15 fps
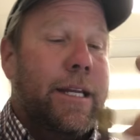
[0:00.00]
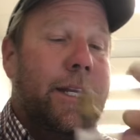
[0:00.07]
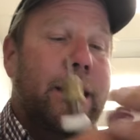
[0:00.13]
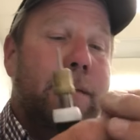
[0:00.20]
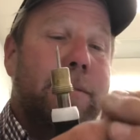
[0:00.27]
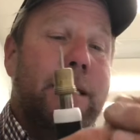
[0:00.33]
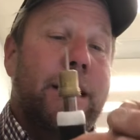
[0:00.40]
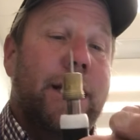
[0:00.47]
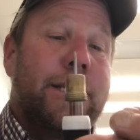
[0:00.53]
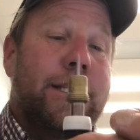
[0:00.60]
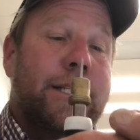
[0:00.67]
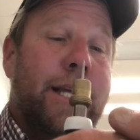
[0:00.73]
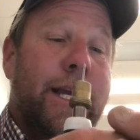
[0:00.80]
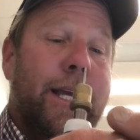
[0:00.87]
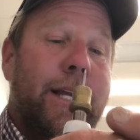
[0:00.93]
keeps it nice
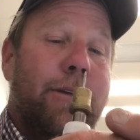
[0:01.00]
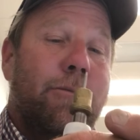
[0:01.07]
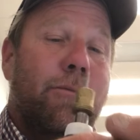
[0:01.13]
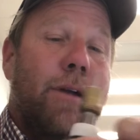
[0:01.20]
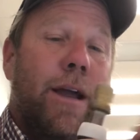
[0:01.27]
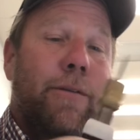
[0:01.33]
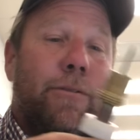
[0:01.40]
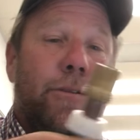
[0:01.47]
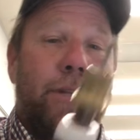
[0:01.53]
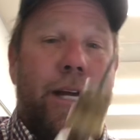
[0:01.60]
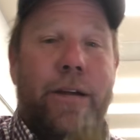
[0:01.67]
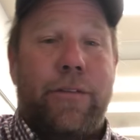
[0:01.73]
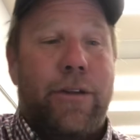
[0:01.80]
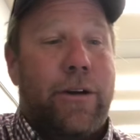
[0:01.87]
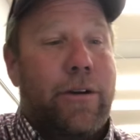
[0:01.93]
and tight, kind of rifled
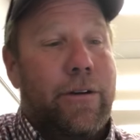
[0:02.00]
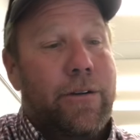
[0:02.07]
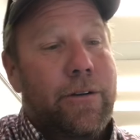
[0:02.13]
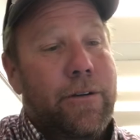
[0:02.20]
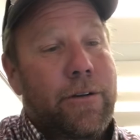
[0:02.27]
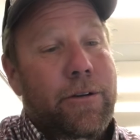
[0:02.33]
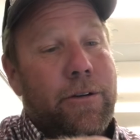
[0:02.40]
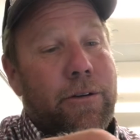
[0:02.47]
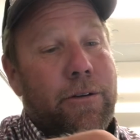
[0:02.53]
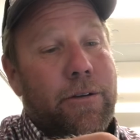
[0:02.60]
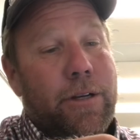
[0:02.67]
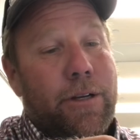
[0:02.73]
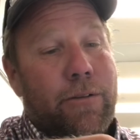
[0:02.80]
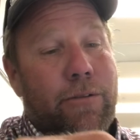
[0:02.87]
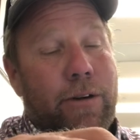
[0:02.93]
out there
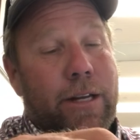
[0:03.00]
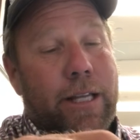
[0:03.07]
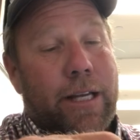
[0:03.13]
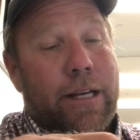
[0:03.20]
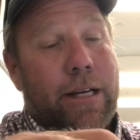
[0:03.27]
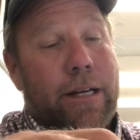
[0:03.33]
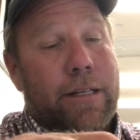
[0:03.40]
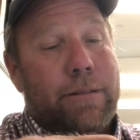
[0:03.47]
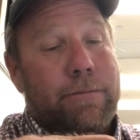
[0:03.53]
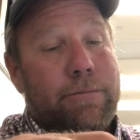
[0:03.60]
in front of the gun.